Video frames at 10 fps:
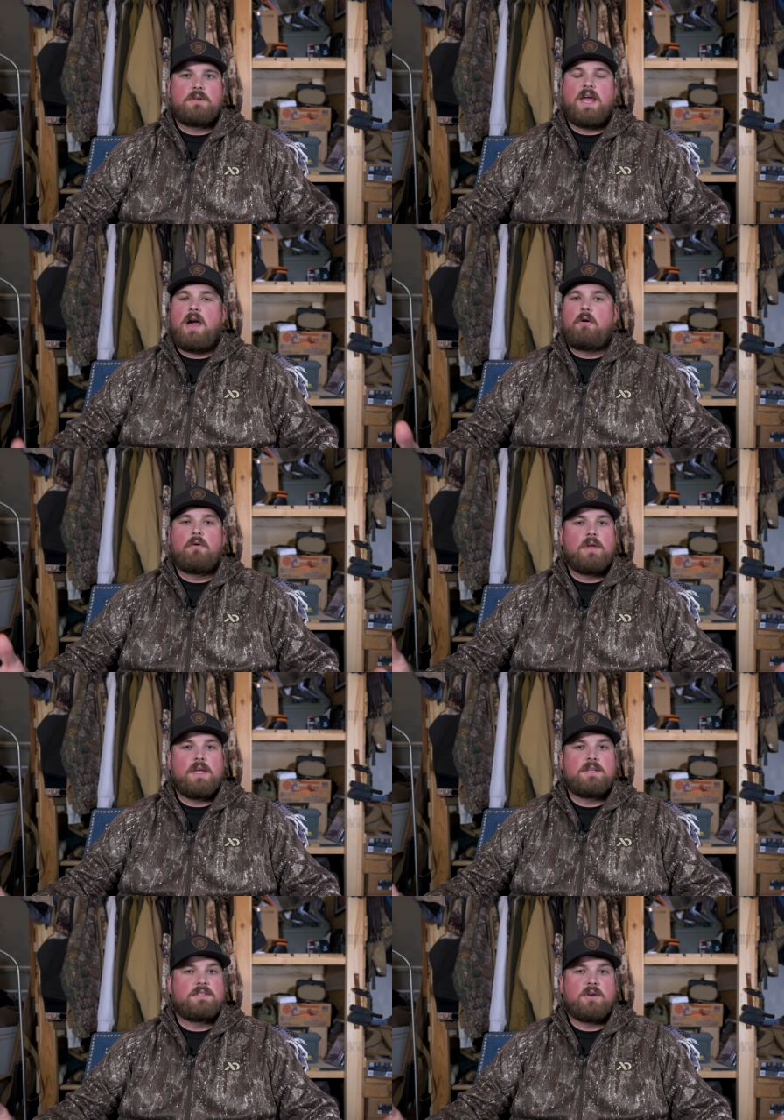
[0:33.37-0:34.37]
Now,
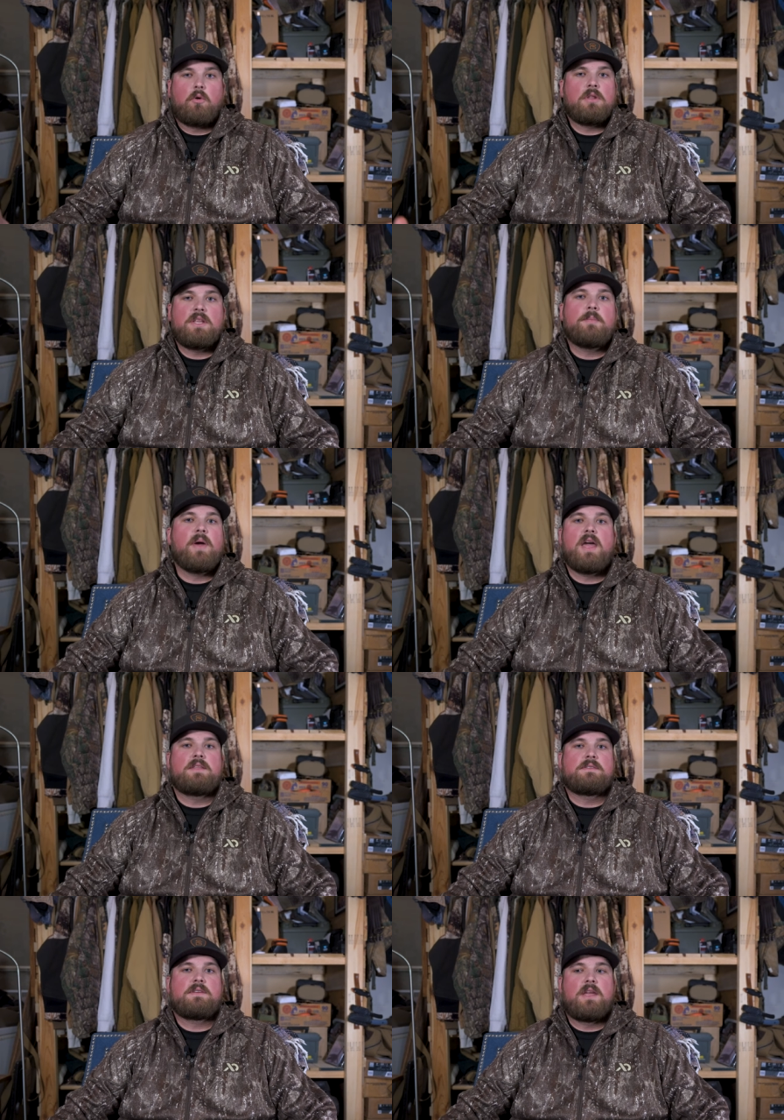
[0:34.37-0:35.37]
it totally
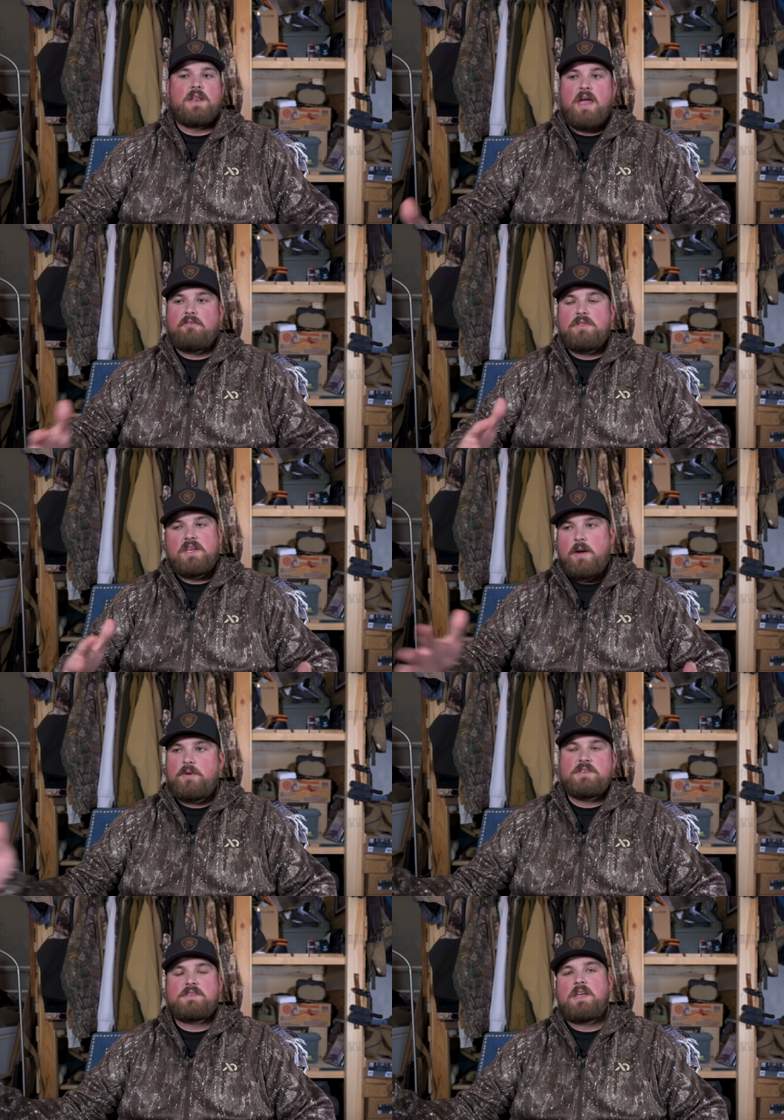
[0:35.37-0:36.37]
depends, and everything I'm
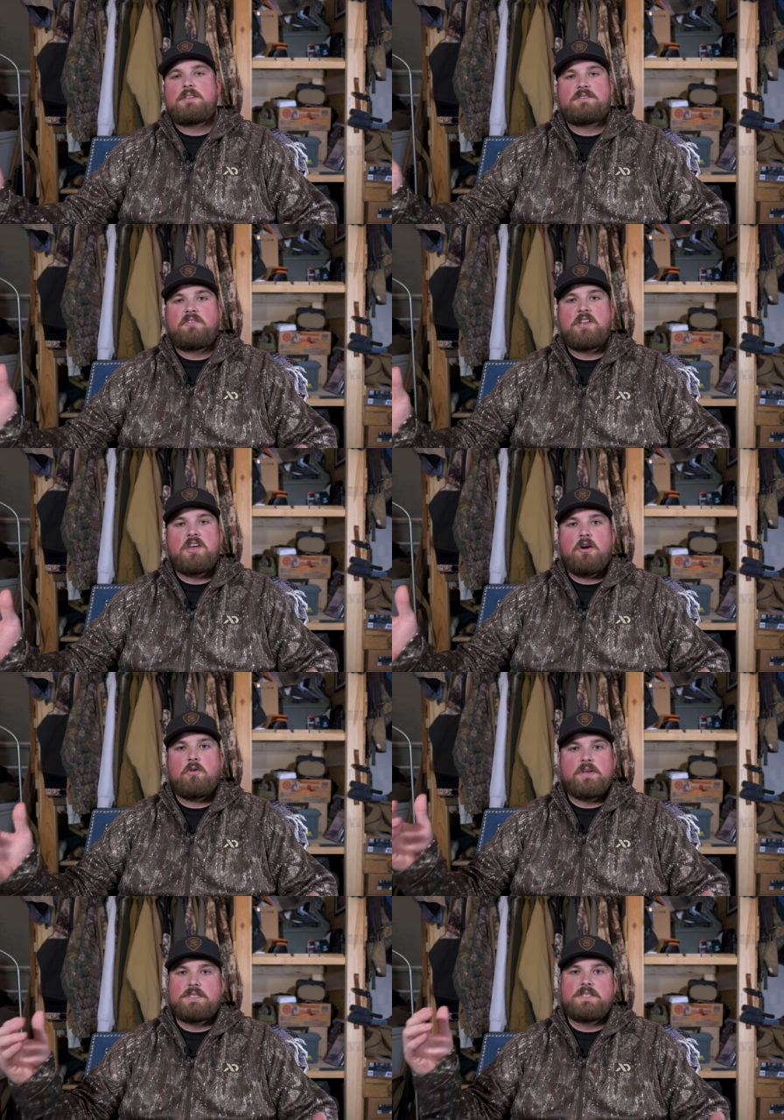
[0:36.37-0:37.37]
going to say in this
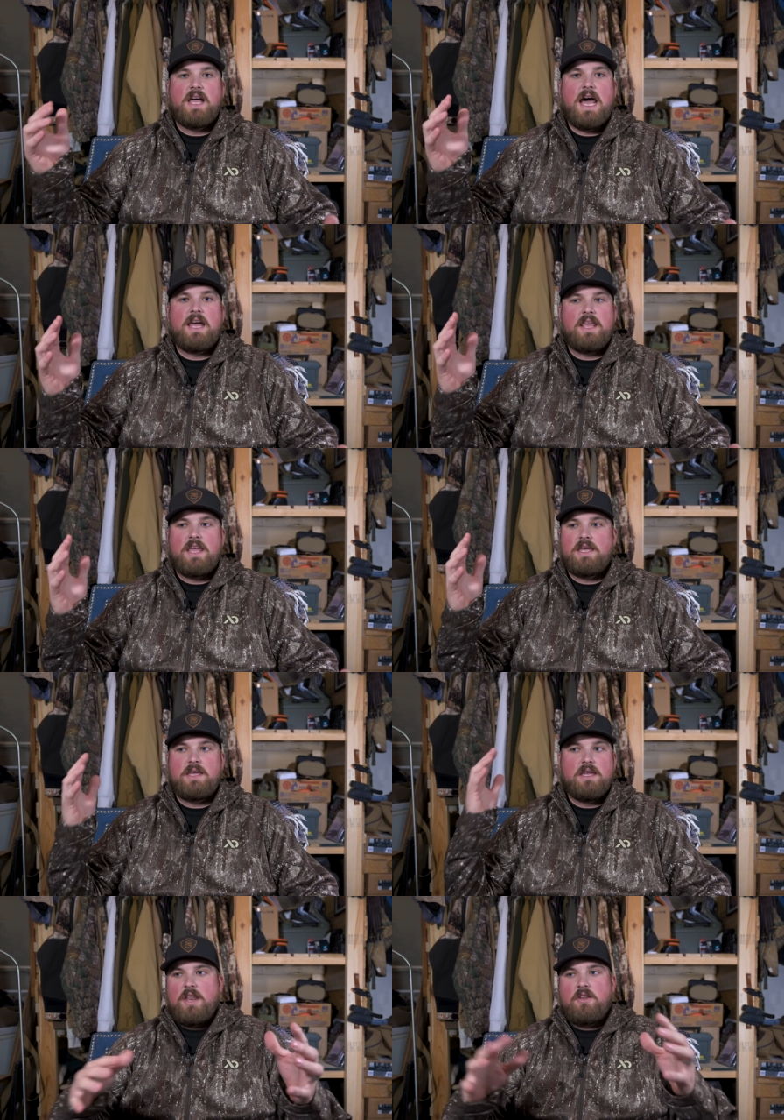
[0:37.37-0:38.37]
video is not a
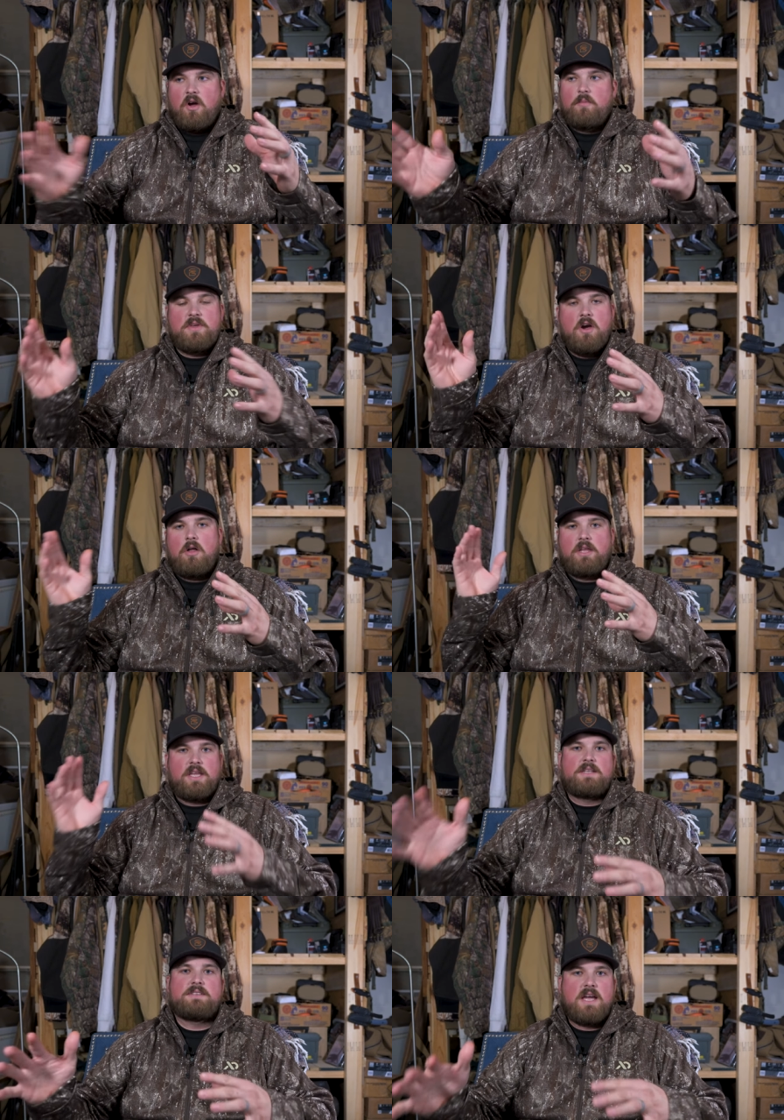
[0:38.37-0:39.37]
end-all be-all. Like,
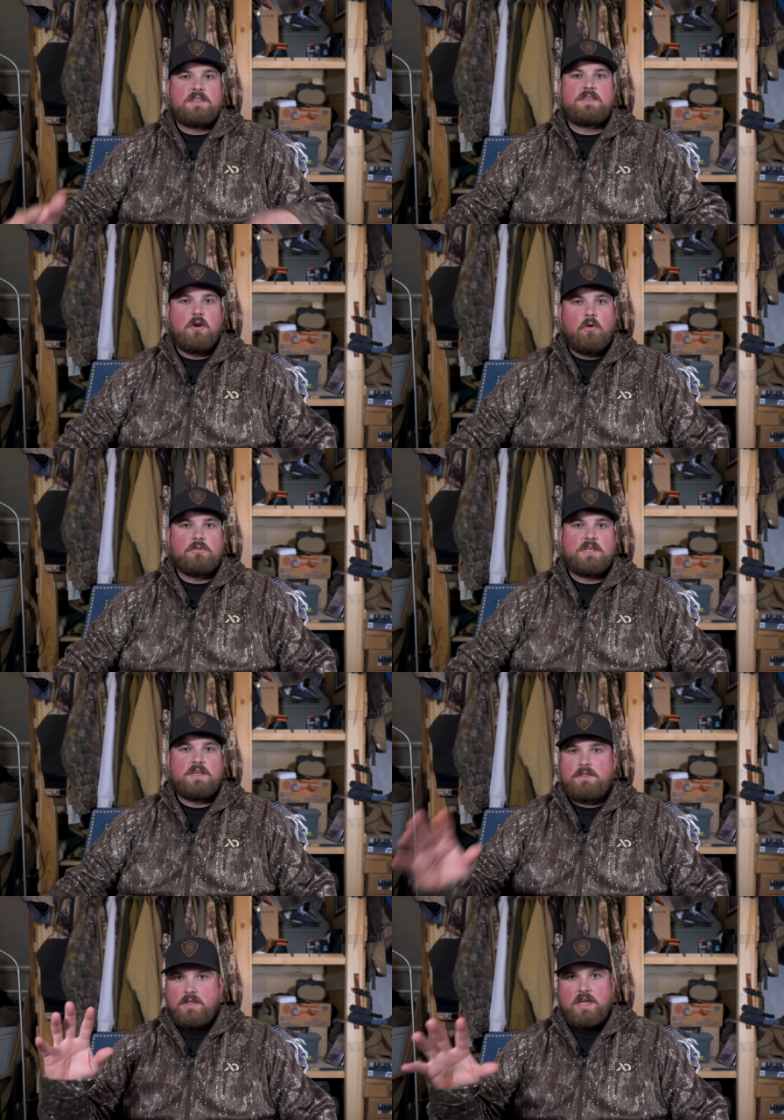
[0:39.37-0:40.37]
it is not the only
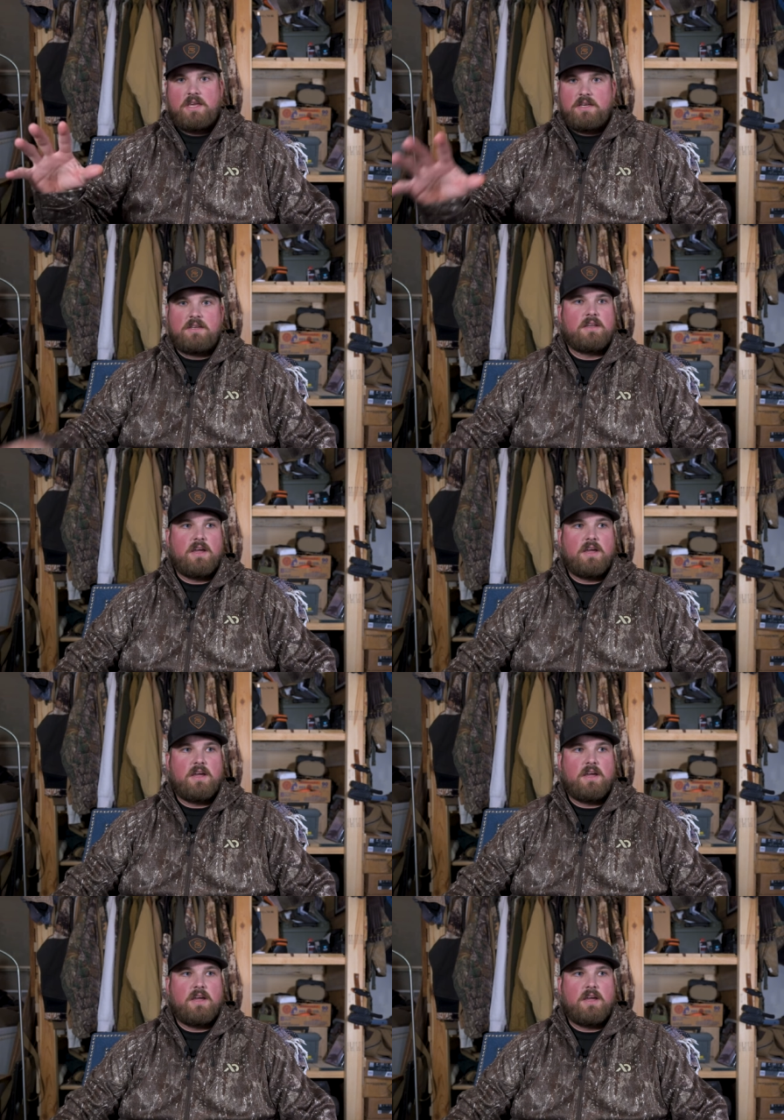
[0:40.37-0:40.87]
thing.